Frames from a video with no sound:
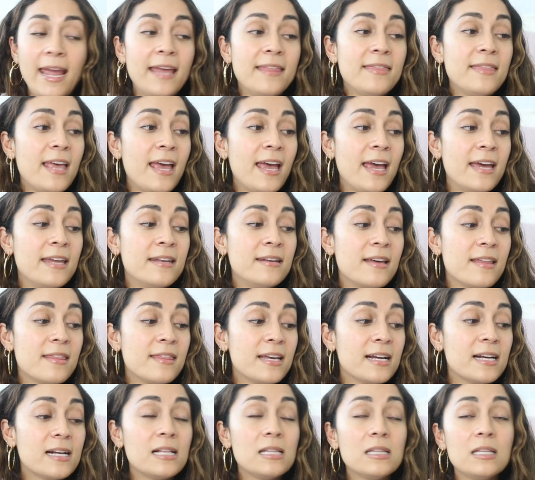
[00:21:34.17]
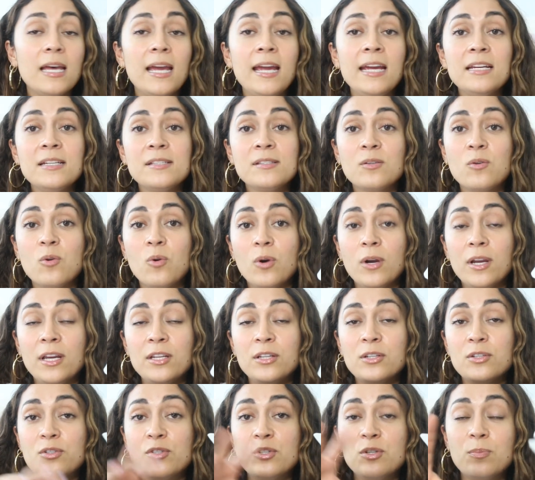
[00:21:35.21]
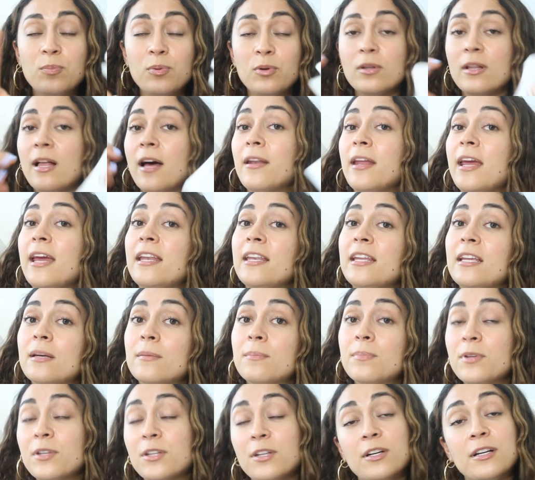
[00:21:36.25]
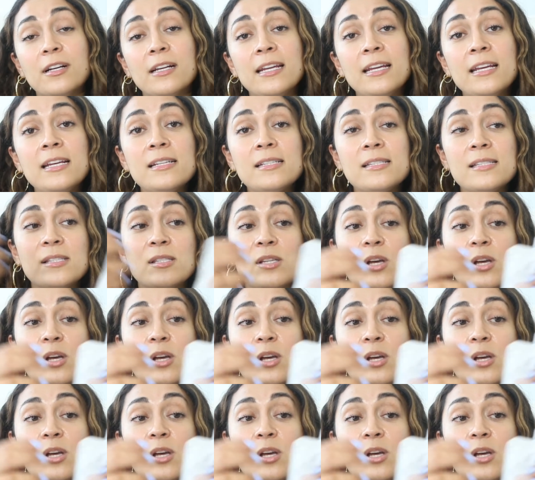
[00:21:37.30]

And then the clay is going to pull out any impurities.